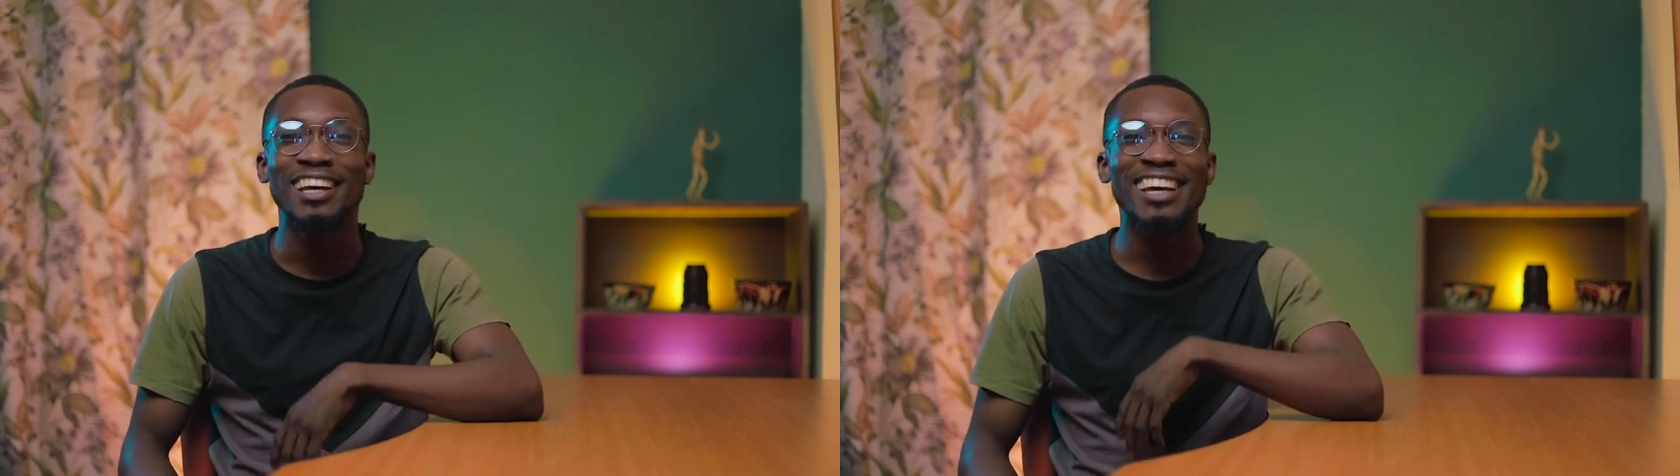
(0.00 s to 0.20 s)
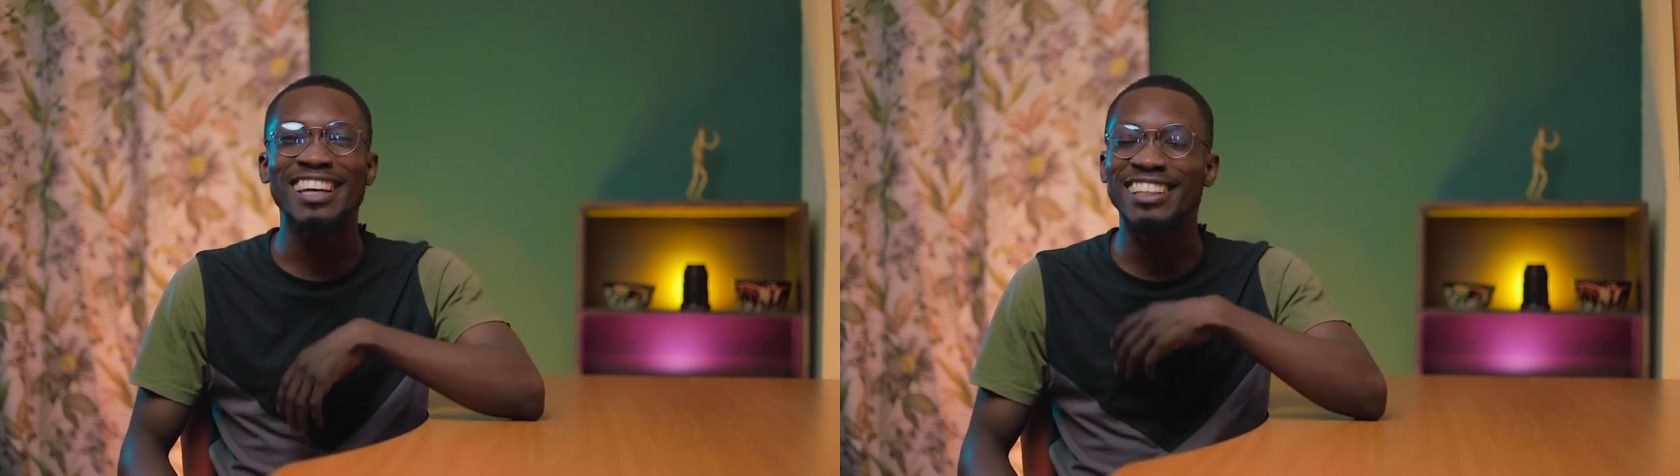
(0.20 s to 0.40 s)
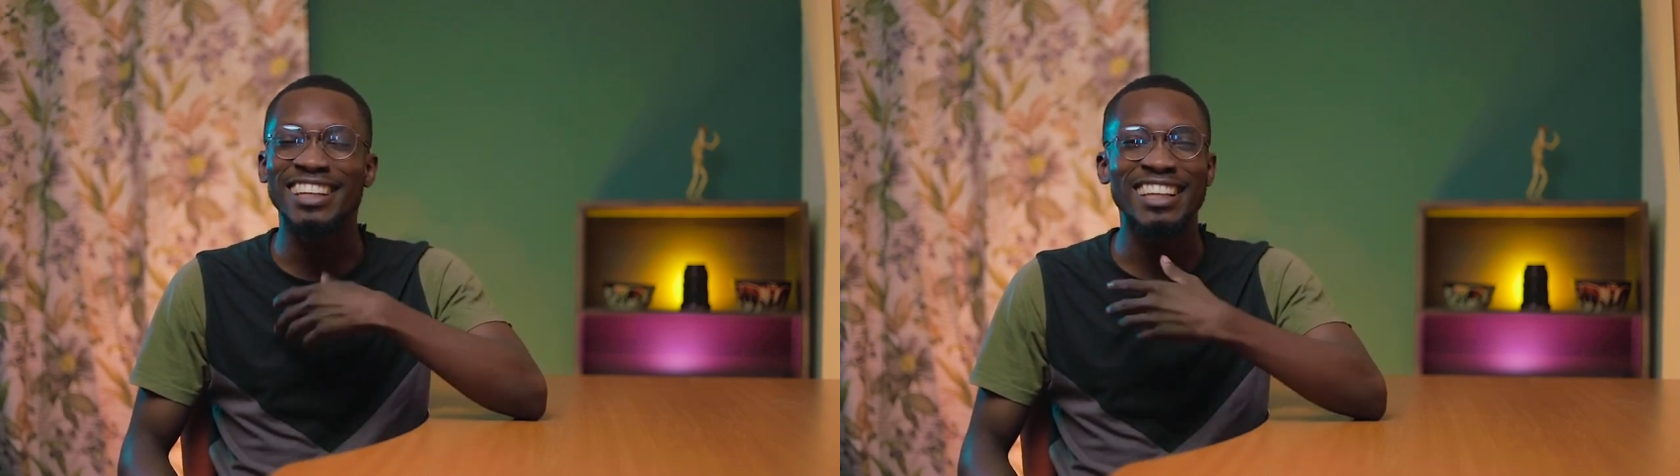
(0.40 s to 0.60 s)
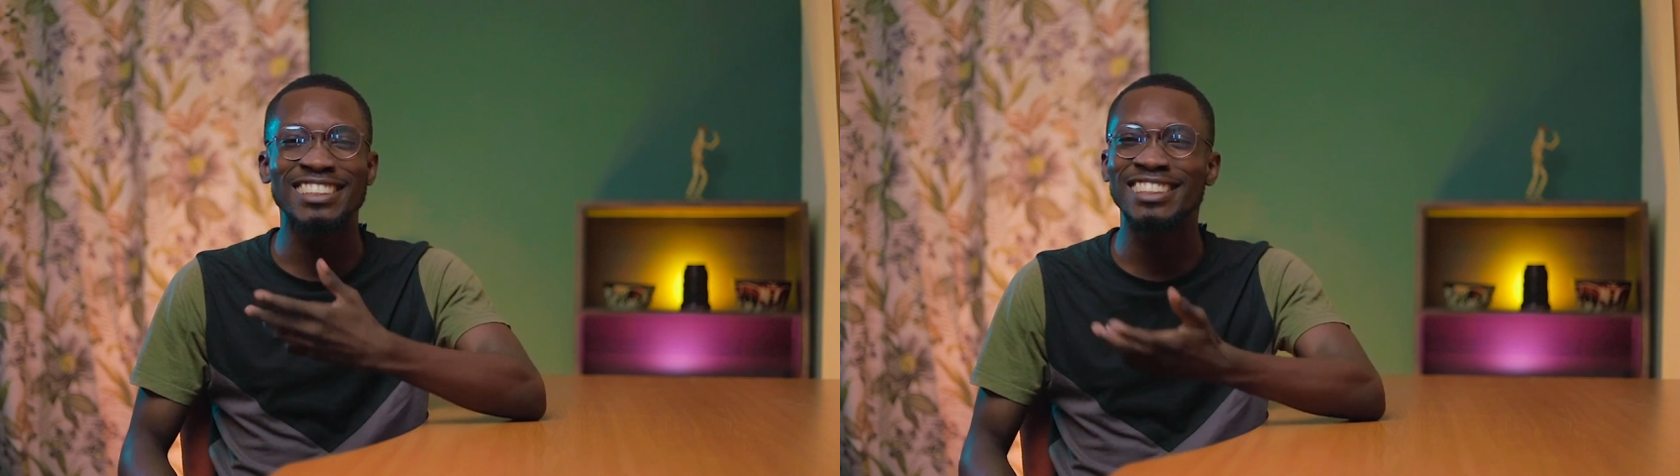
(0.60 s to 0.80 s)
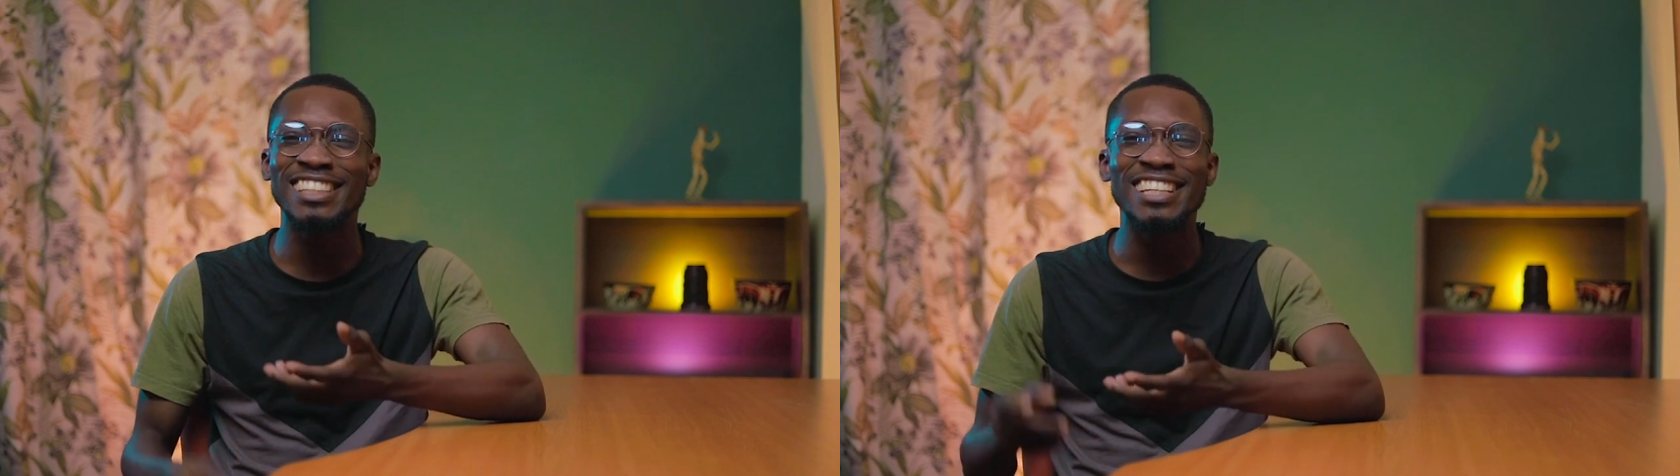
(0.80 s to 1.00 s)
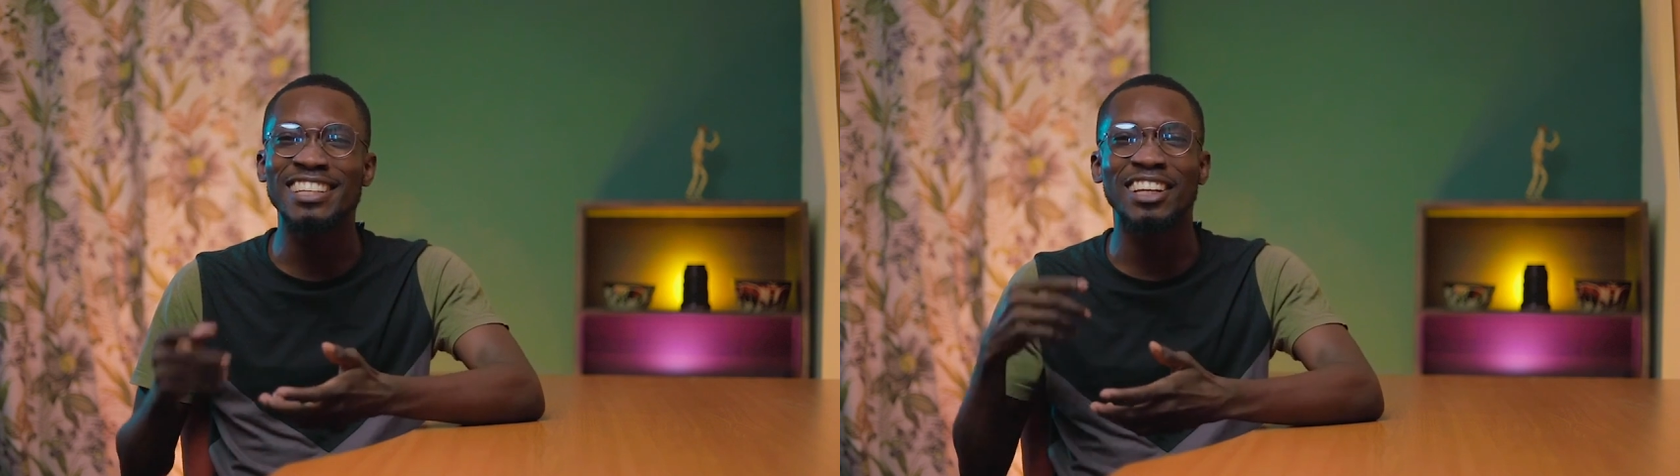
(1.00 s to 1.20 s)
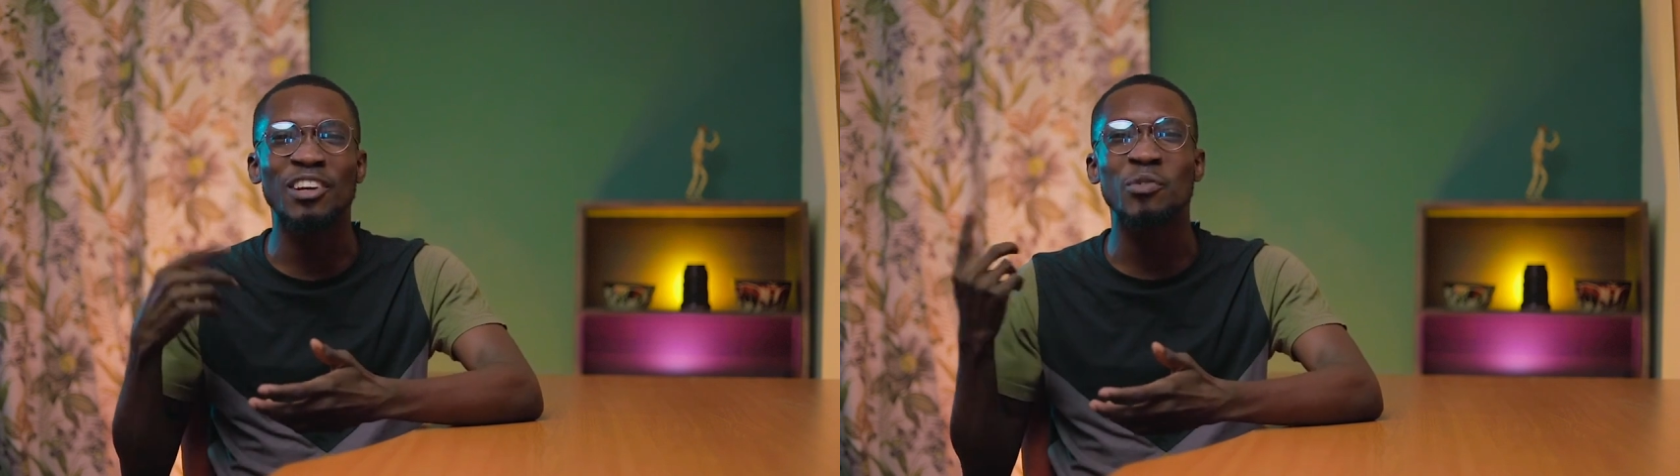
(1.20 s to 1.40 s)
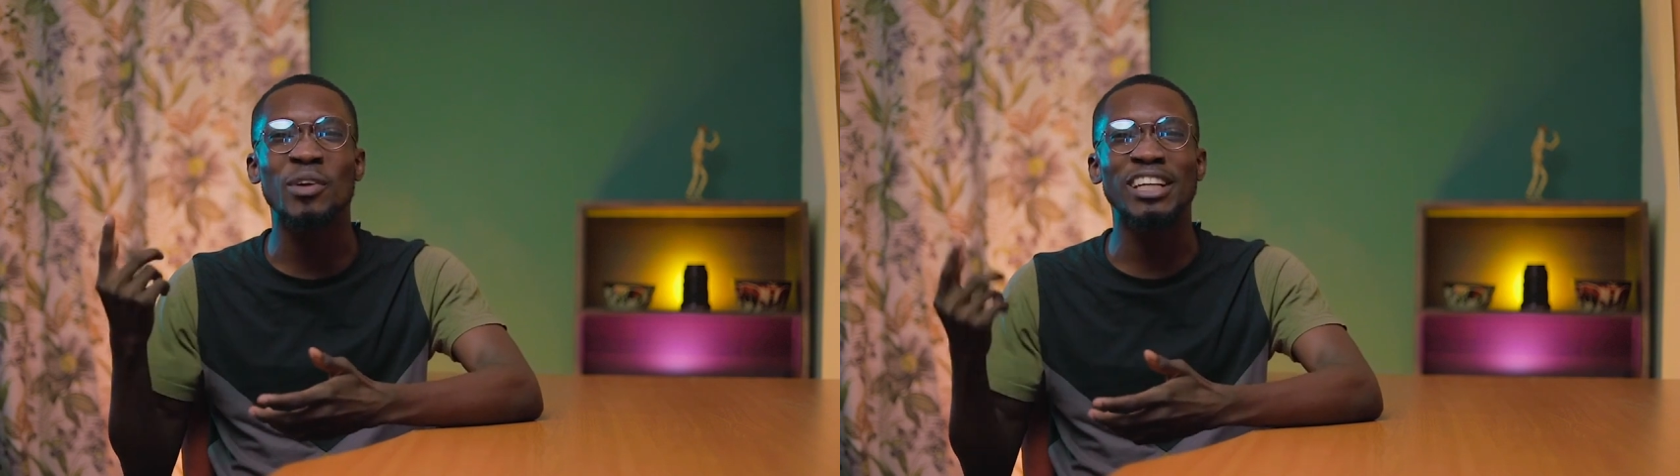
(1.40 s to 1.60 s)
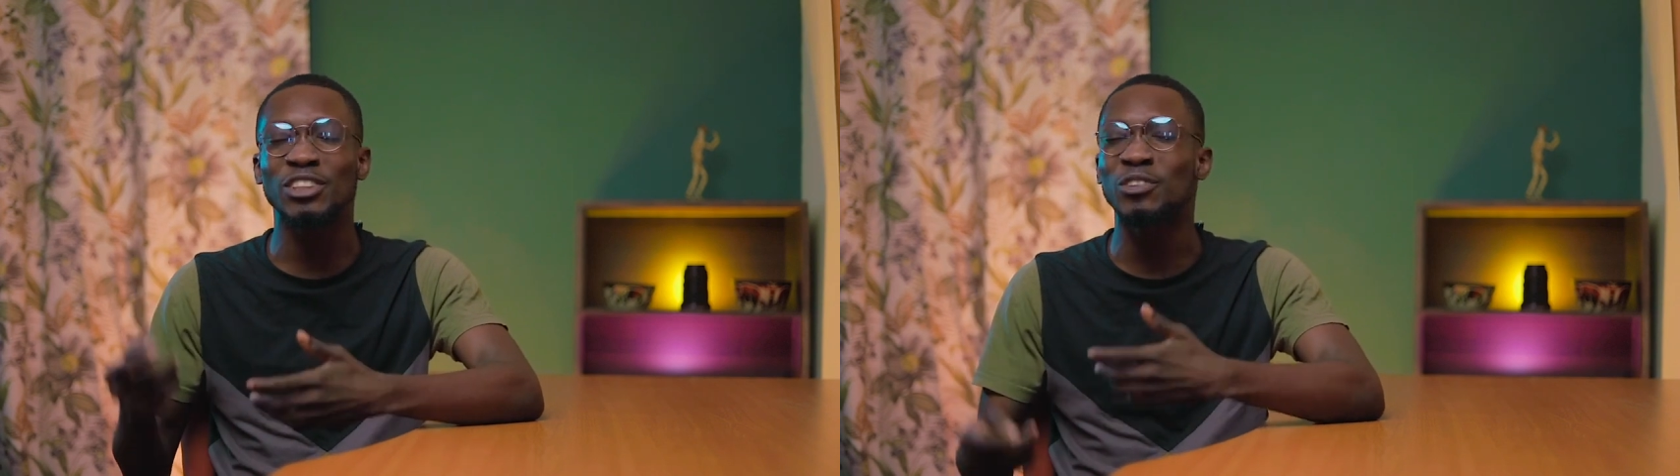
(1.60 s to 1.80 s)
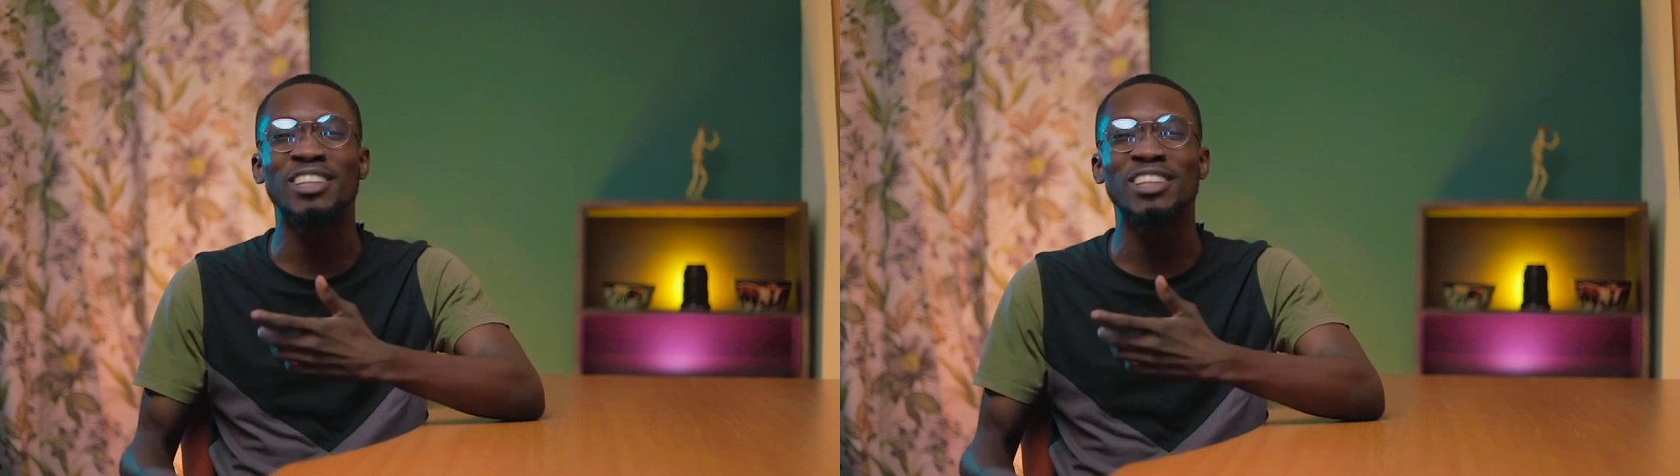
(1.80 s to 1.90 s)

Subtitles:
Dex D, Nana Resh,